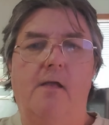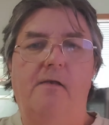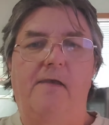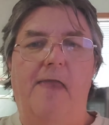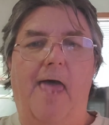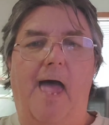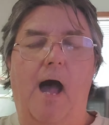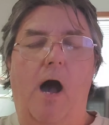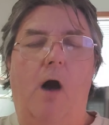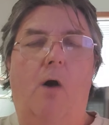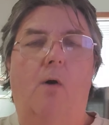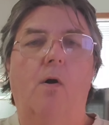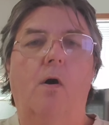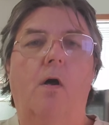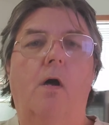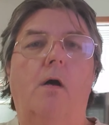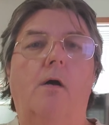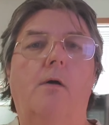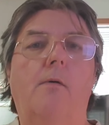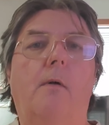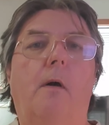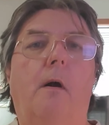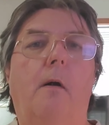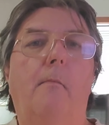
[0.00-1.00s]
Now,
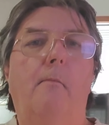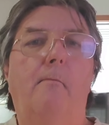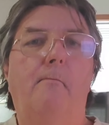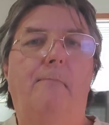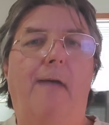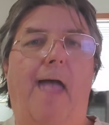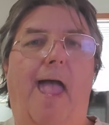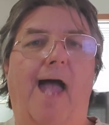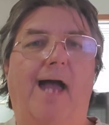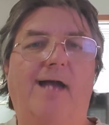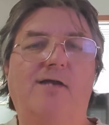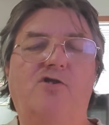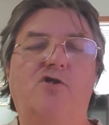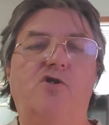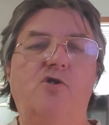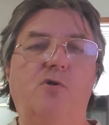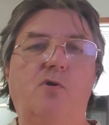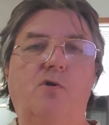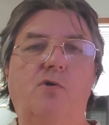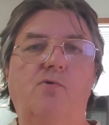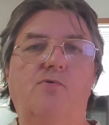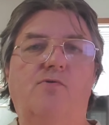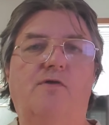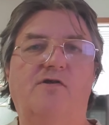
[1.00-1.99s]
back
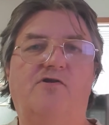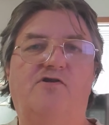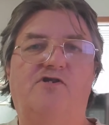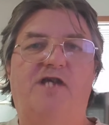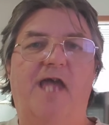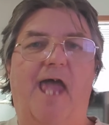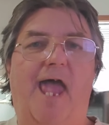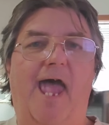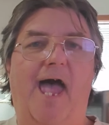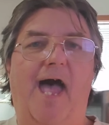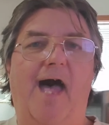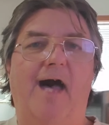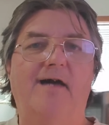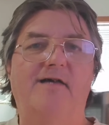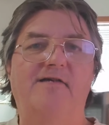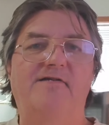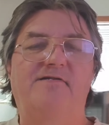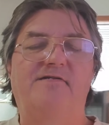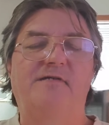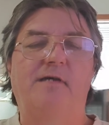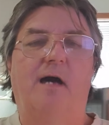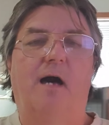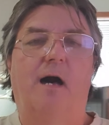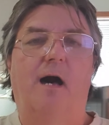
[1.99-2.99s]
to the
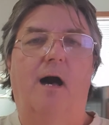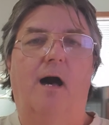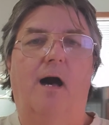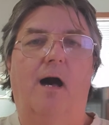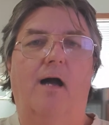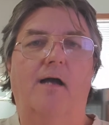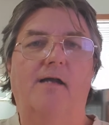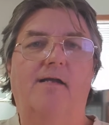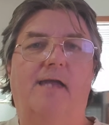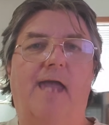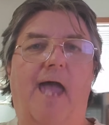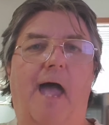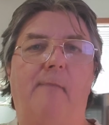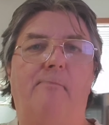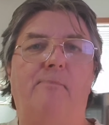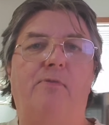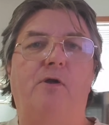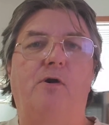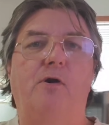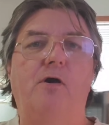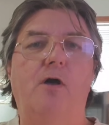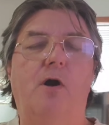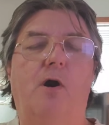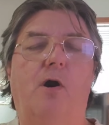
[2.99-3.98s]
Chaz uh,
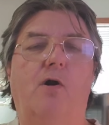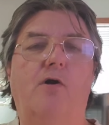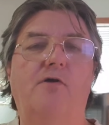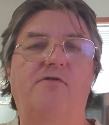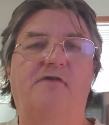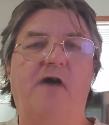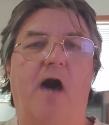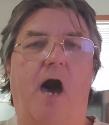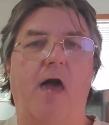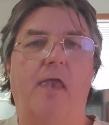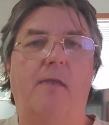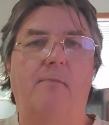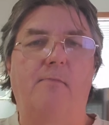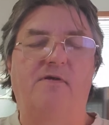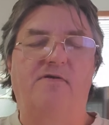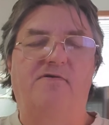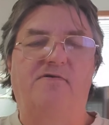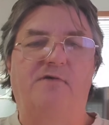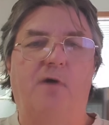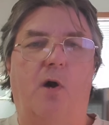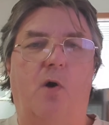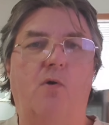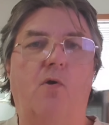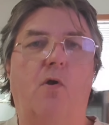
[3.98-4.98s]
Capitol Hill
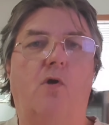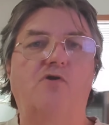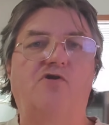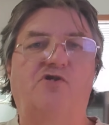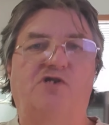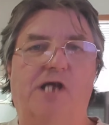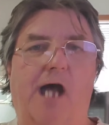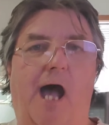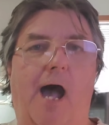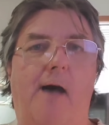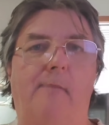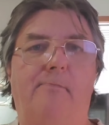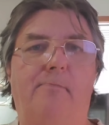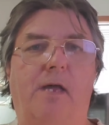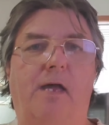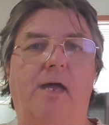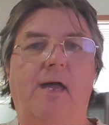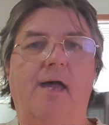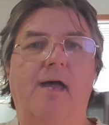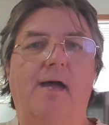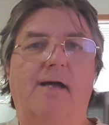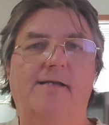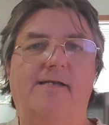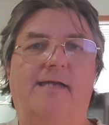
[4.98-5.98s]
Autonomous Zone, or CHOP
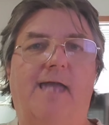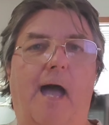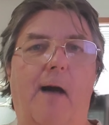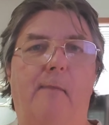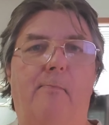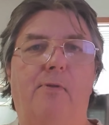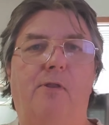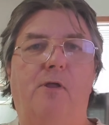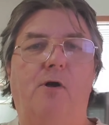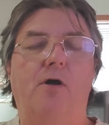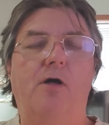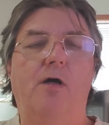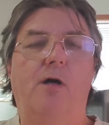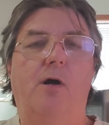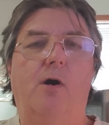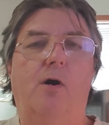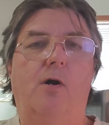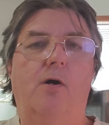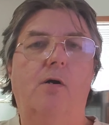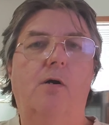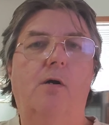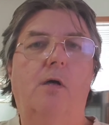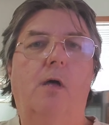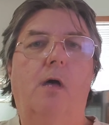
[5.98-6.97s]
Capitol
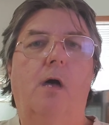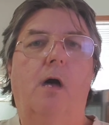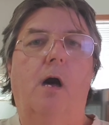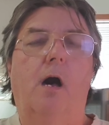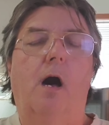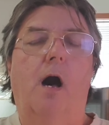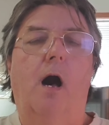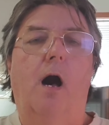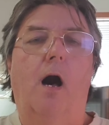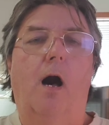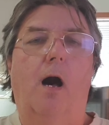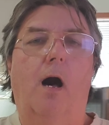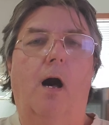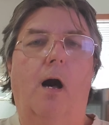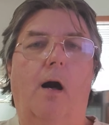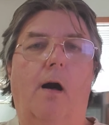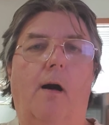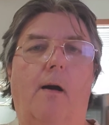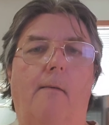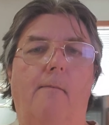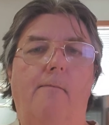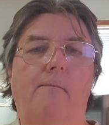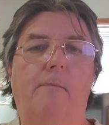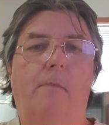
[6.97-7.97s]
Hill
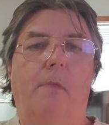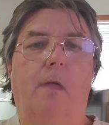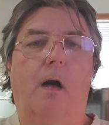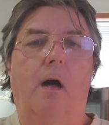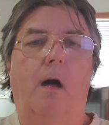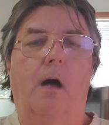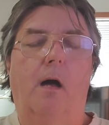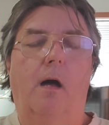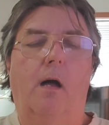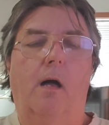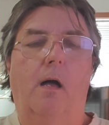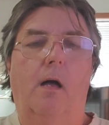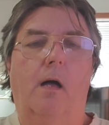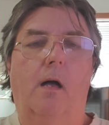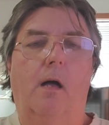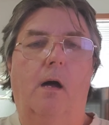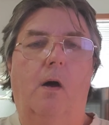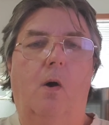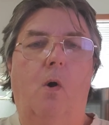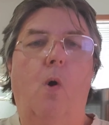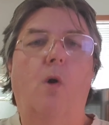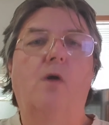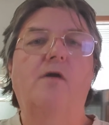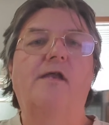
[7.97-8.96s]
uh,
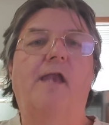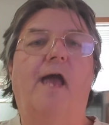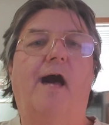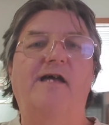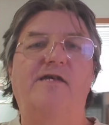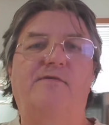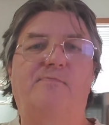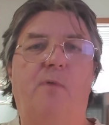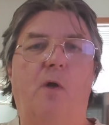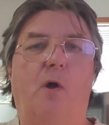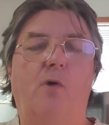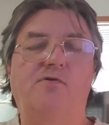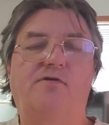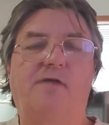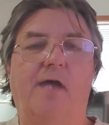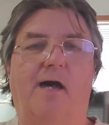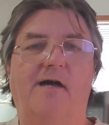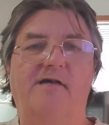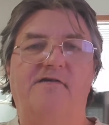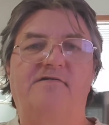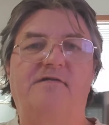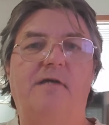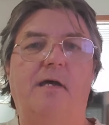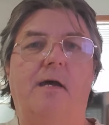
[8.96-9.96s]
organized
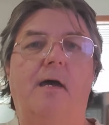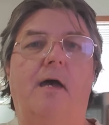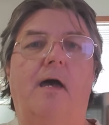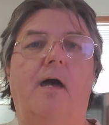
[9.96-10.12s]
protest,